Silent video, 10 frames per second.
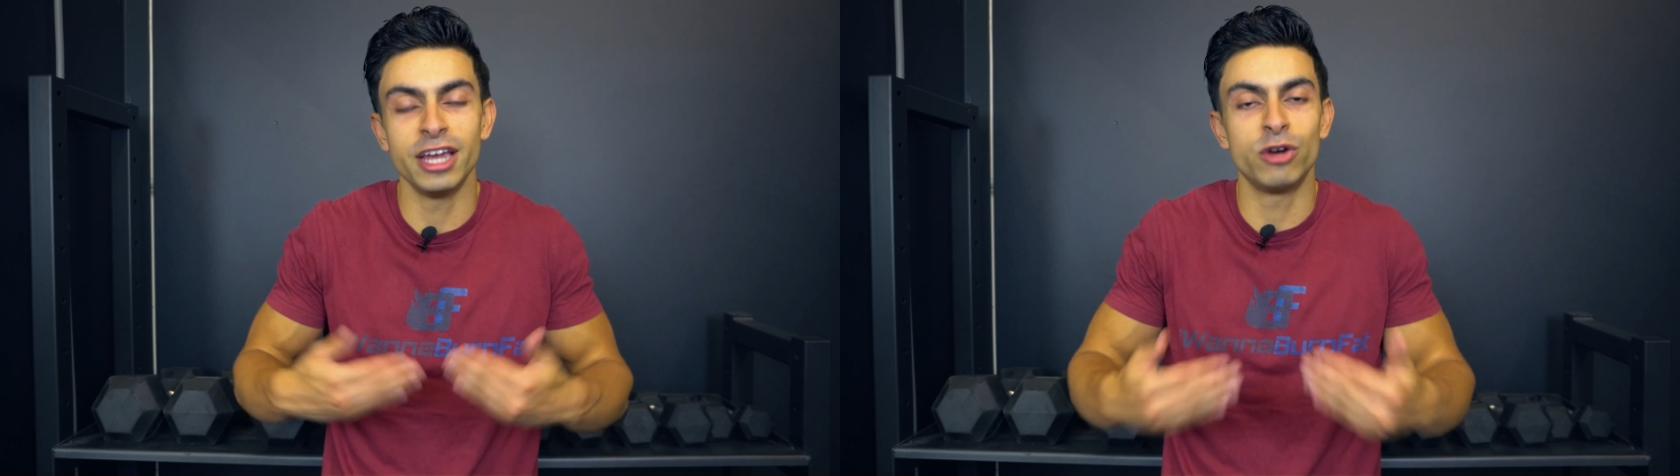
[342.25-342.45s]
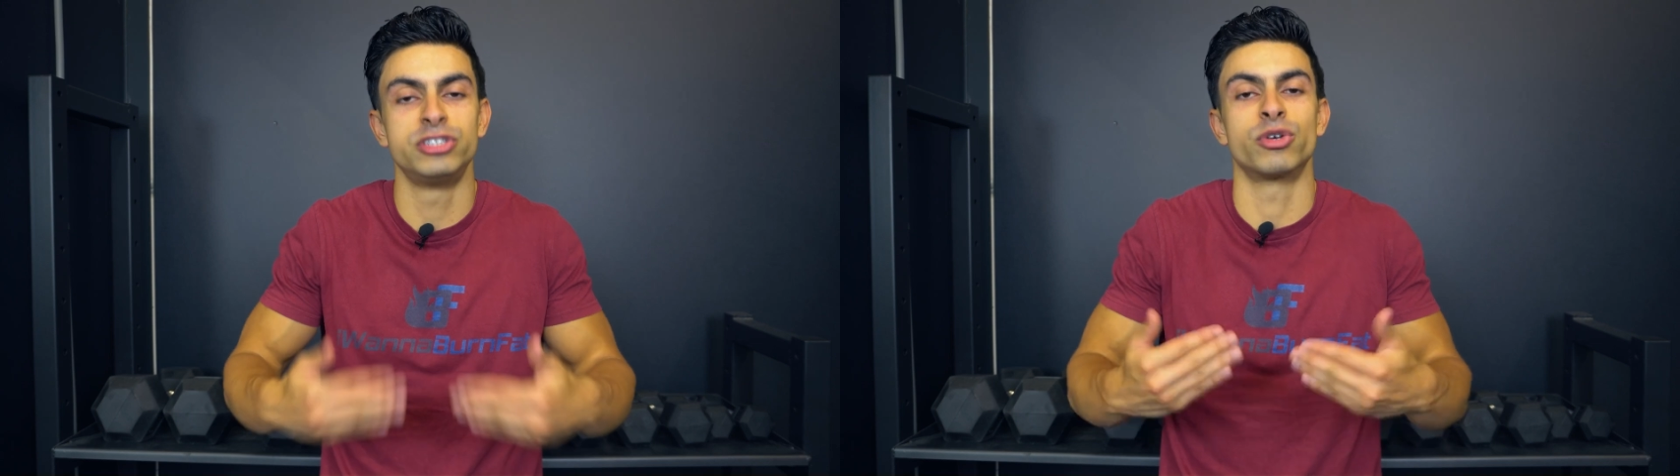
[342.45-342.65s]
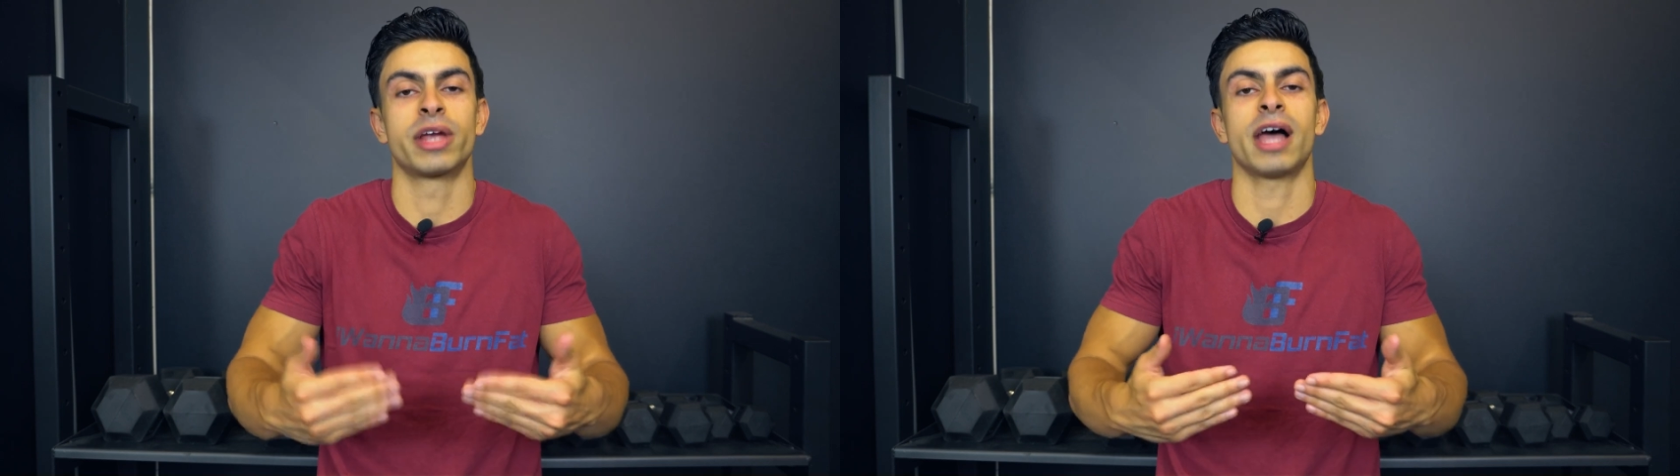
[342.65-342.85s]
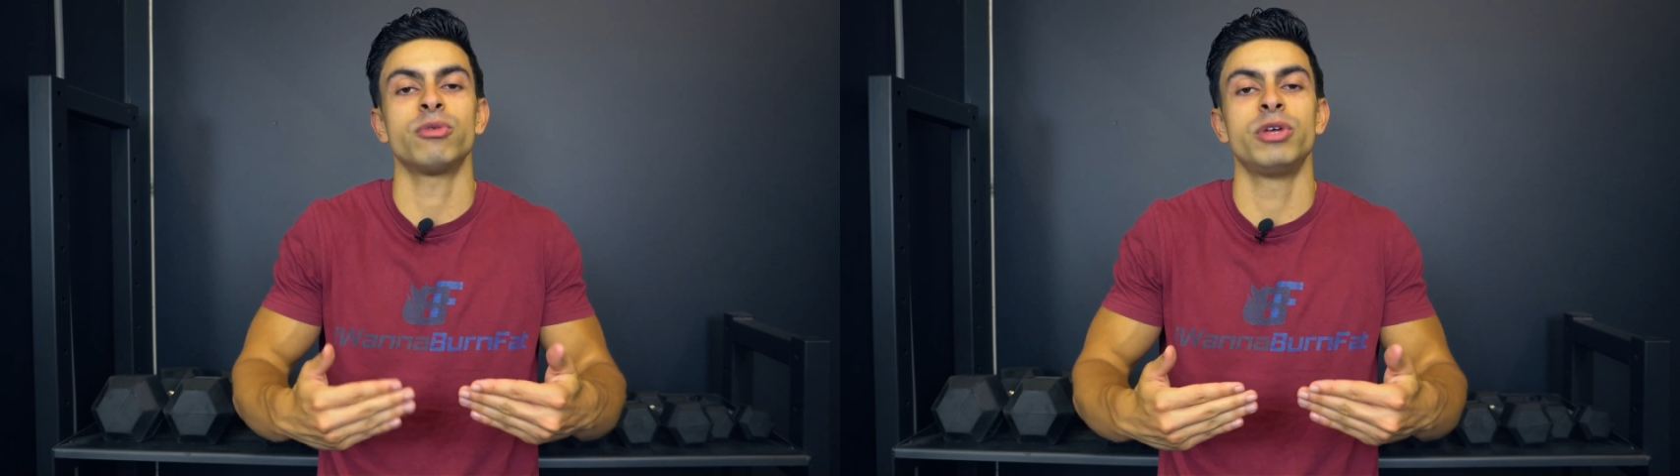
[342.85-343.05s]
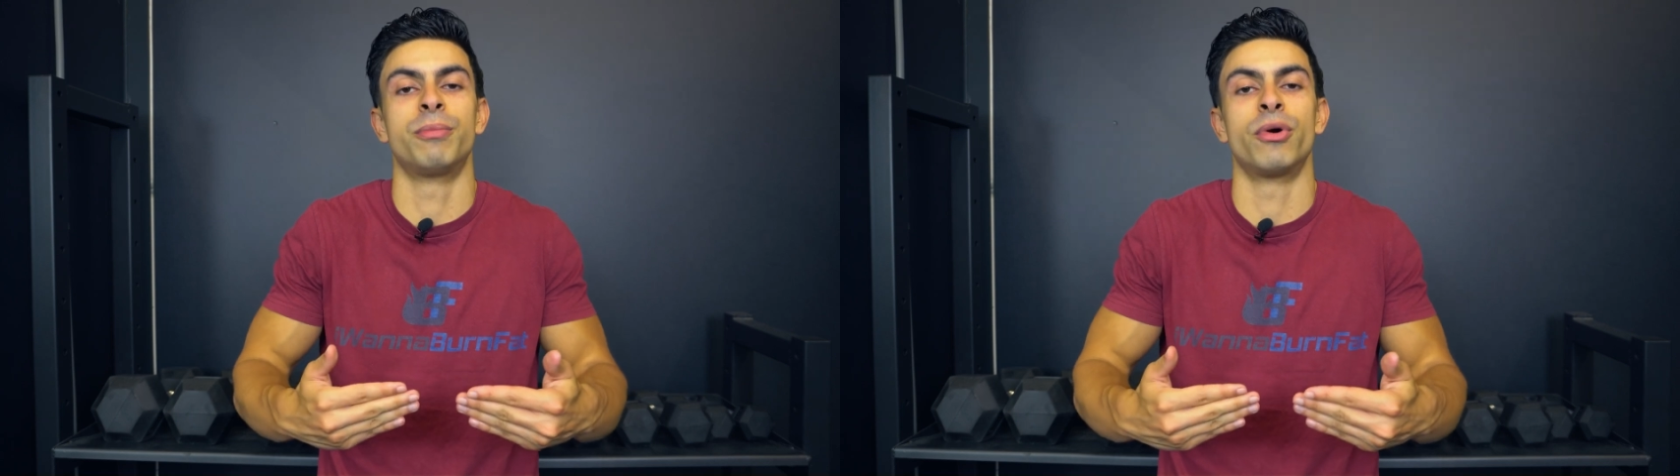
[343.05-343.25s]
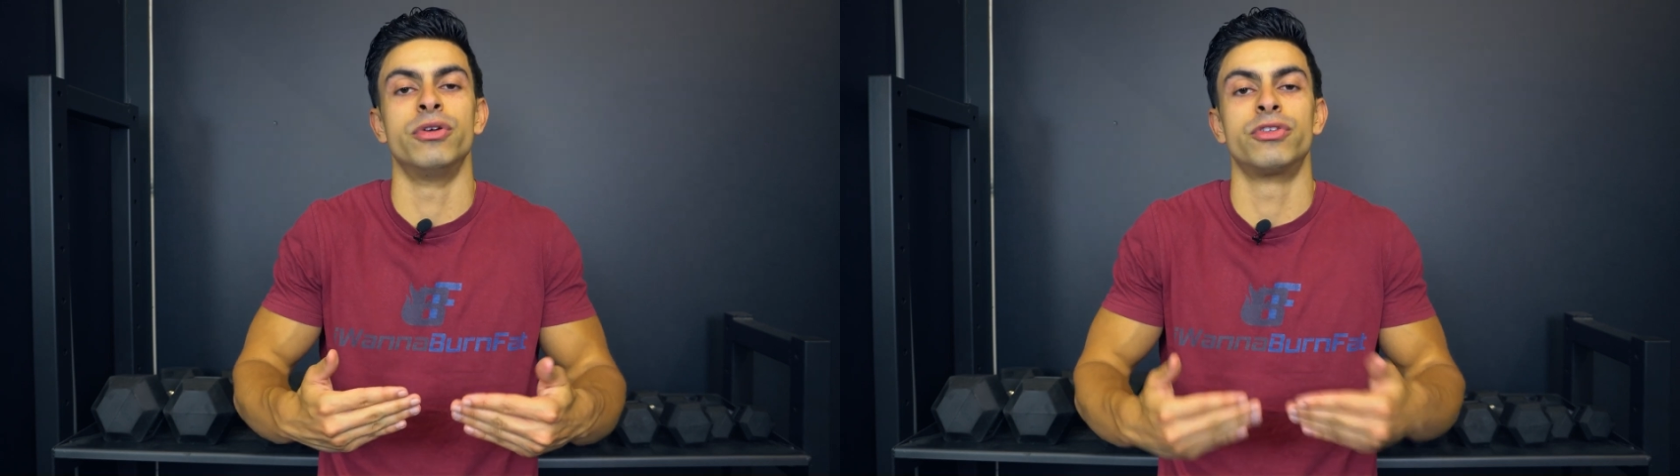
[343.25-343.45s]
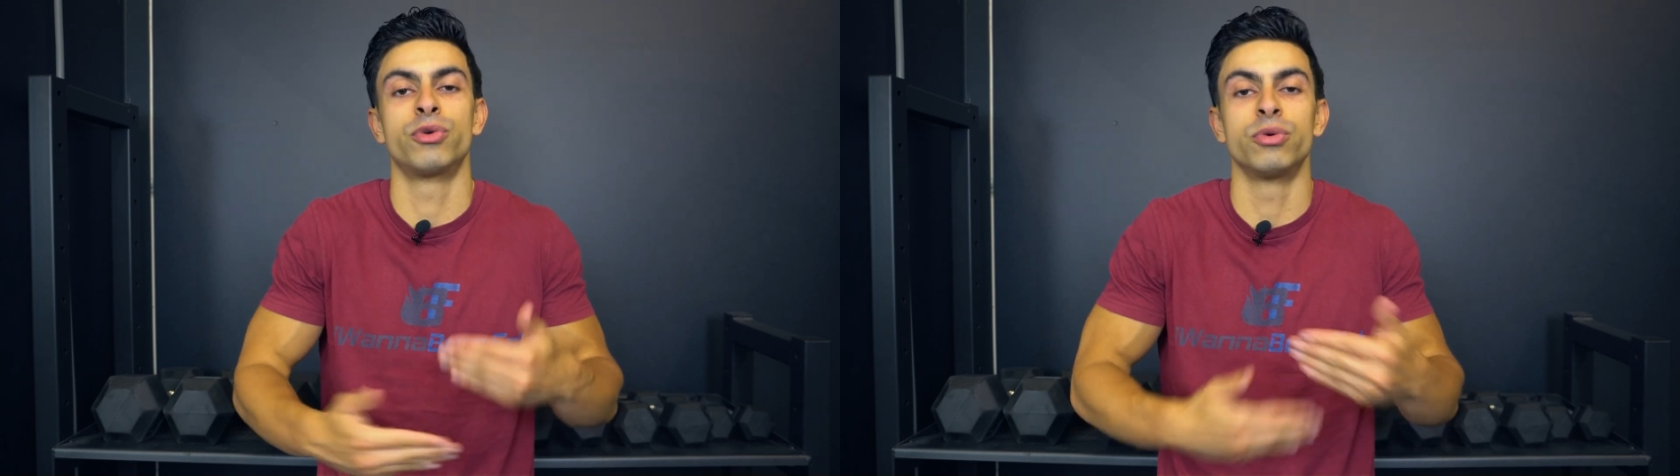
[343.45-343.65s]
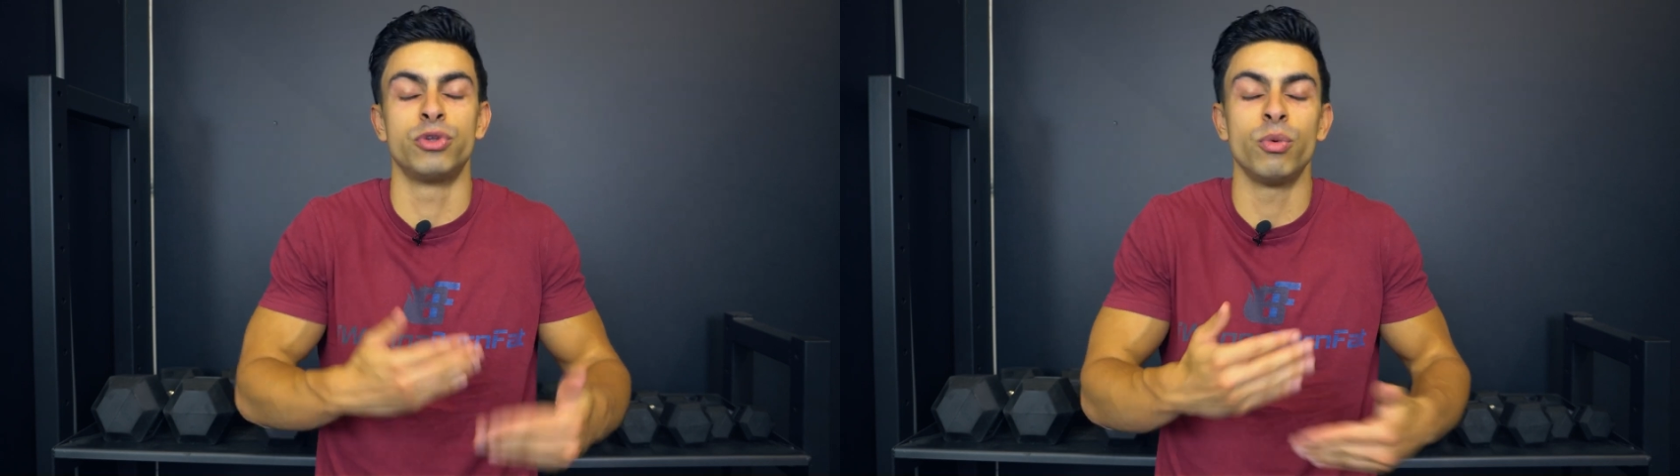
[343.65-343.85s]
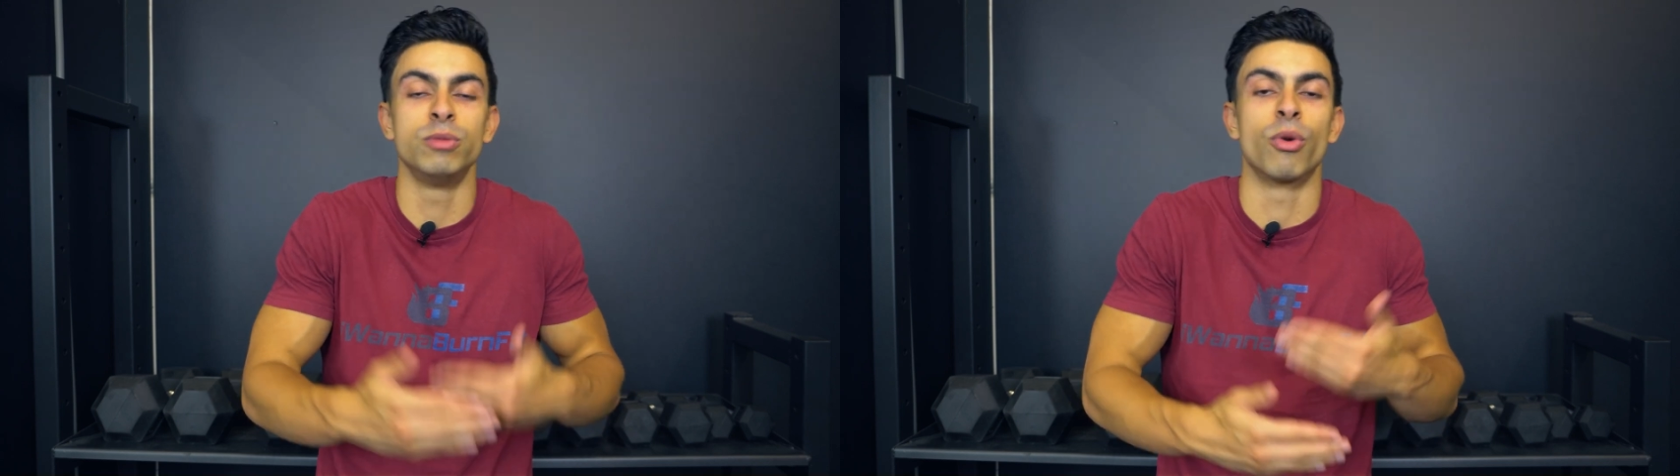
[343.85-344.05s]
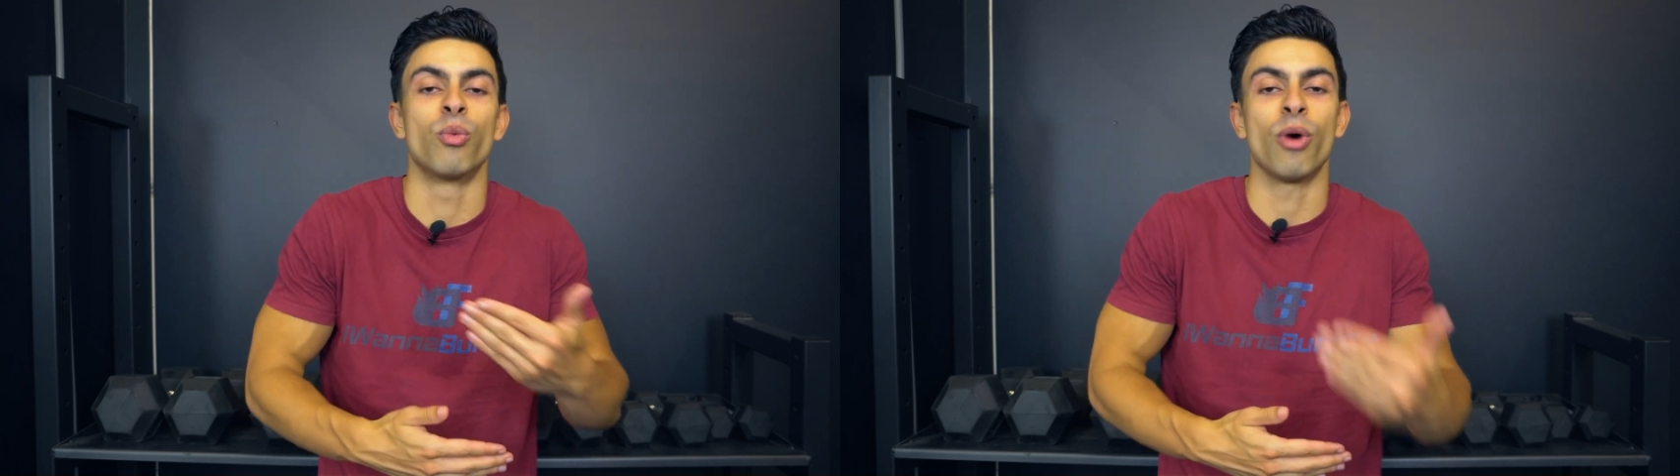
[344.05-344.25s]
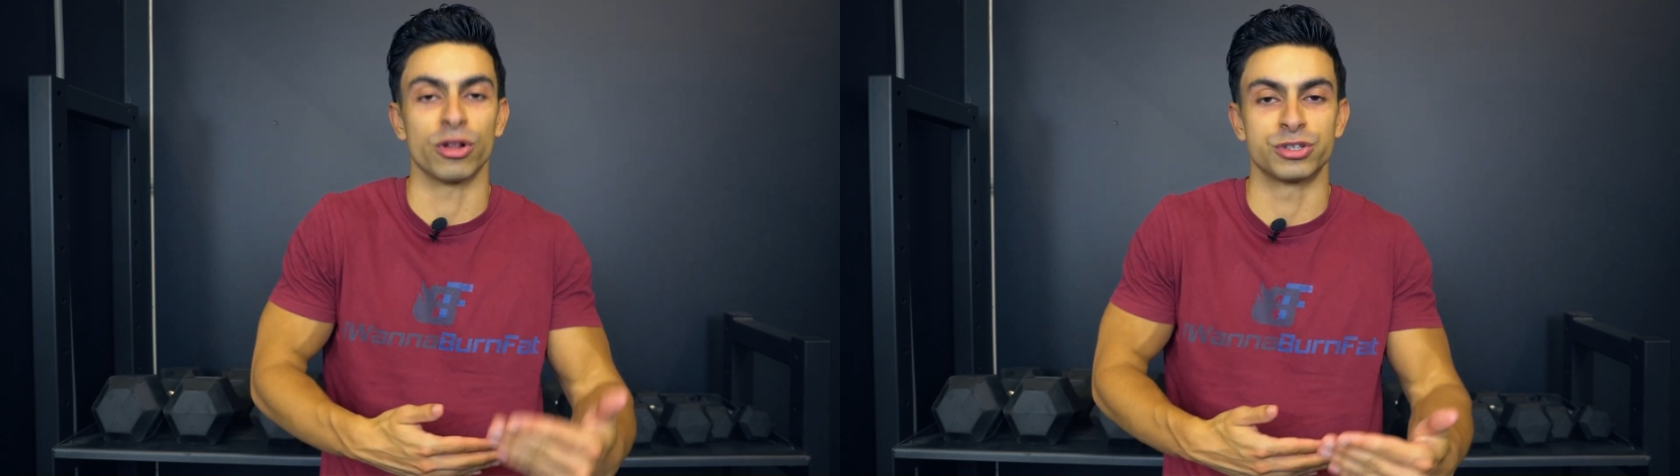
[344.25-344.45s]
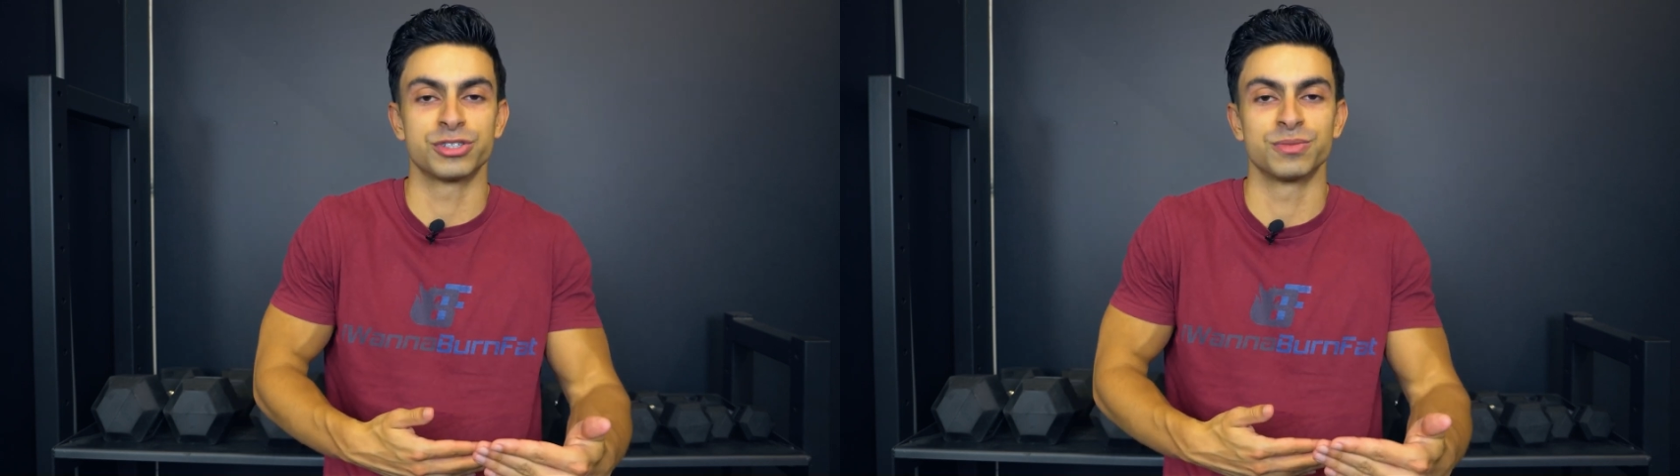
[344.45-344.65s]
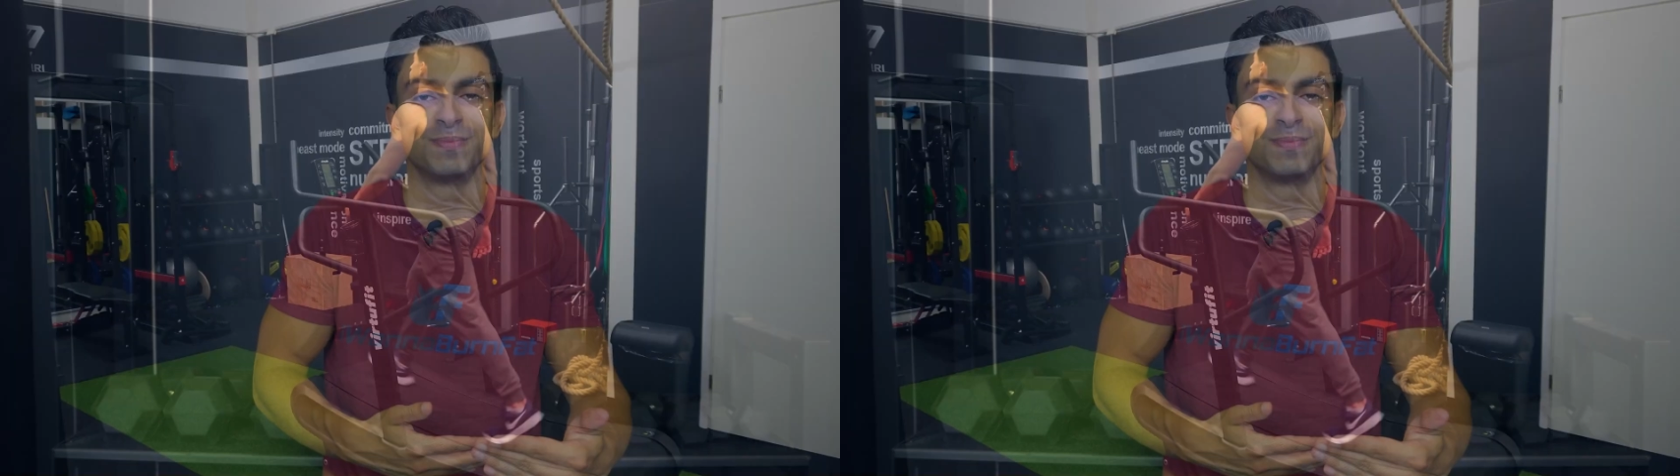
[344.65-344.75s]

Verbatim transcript: increase your calorie burn through doing more walks,